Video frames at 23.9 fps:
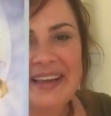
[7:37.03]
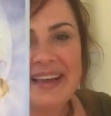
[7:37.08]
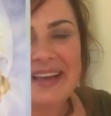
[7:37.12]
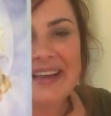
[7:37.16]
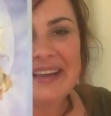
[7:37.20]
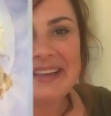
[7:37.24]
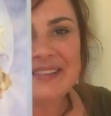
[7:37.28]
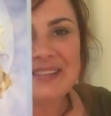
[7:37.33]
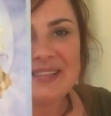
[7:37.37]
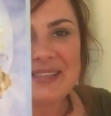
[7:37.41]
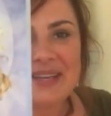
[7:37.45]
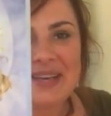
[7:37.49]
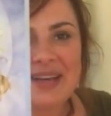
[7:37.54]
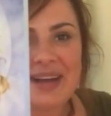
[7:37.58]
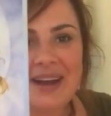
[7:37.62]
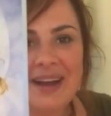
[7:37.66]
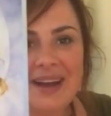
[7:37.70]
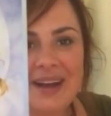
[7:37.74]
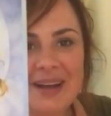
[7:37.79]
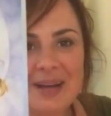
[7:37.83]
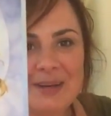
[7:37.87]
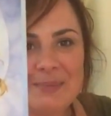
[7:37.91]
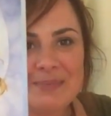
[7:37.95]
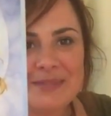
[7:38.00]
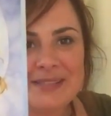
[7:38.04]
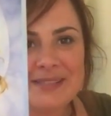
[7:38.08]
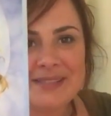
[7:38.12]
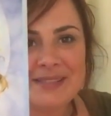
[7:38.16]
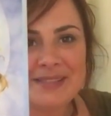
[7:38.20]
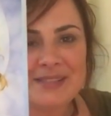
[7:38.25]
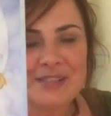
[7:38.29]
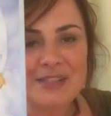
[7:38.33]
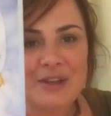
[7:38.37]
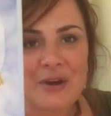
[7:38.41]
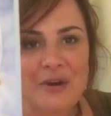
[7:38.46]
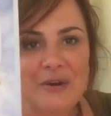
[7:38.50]
Ace of Cups.
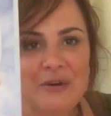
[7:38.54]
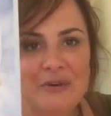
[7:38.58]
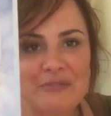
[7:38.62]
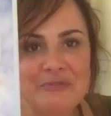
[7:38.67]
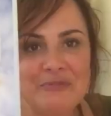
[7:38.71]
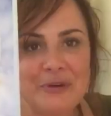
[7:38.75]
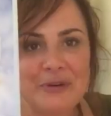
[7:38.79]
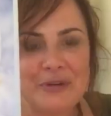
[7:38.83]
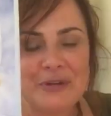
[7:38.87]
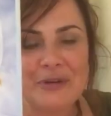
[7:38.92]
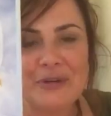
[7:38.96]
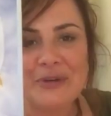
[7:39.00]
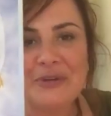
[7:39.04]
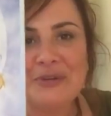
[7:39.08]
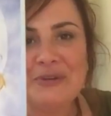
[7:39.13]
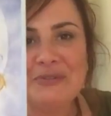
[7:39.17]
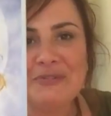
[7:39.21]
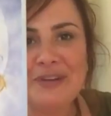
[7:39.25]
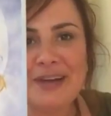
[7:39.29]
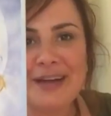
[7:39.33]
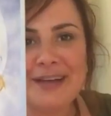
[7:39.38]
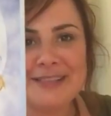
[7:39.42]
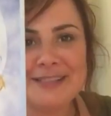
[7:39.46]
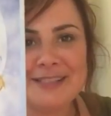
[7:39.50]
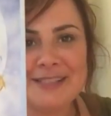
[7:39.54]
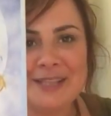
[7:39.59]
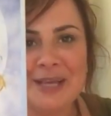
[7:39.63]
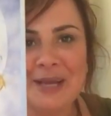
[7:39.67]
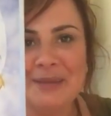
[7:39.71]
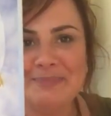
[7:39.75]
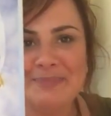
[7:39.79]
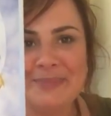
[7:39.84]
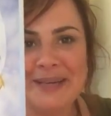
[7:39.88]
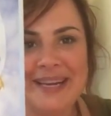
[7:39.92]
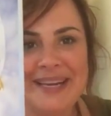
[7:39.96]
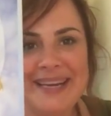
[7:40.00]
So Virgo, you've got
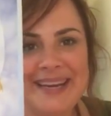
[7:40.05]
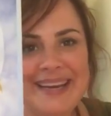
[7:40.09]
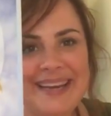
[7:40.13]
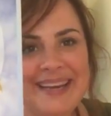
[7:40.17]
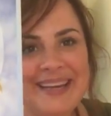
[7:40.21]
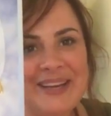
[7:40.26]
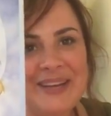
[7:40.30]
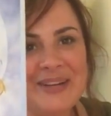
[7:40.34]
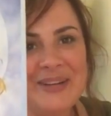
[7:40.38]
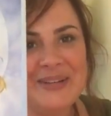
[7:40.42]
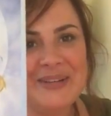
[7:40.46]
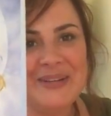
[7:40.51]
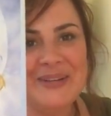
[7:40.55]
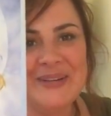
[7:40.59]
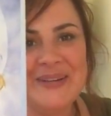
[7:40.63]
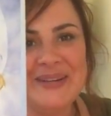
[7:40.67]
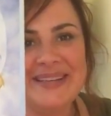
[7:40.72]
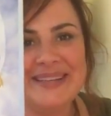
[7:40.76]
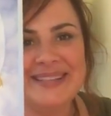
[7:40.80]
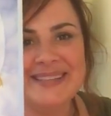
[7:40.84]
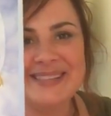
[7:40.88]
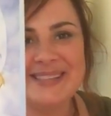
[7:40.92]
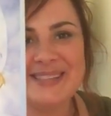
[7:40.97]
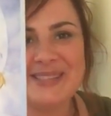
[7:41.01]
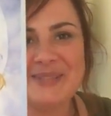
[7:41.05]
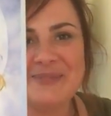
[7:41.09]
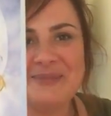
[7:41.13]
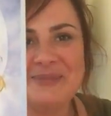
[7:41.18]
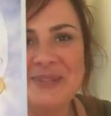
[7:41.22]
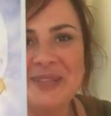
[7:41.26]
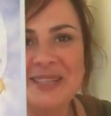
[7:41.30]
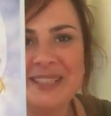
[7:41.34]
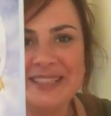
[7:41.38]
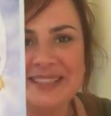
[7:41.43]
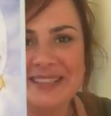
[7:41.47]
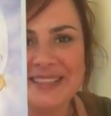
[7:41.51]
somebody who is
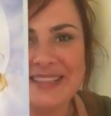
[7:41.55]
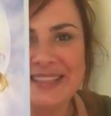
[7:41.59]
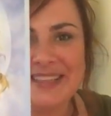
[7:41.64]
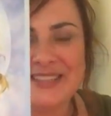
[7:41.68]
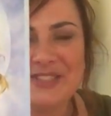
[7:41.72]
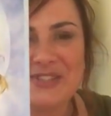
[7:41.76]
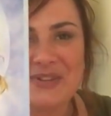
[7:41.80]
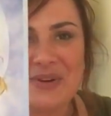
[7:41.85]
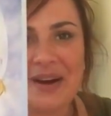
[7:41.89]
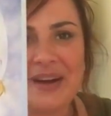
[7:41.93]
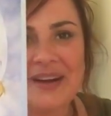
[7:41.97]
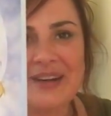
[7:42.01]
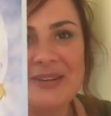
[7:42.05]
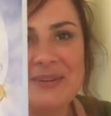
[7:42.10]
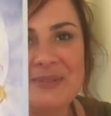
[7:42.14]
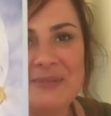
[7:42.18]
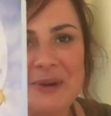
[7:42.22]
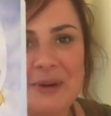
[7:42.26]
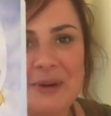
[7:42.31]
really trying to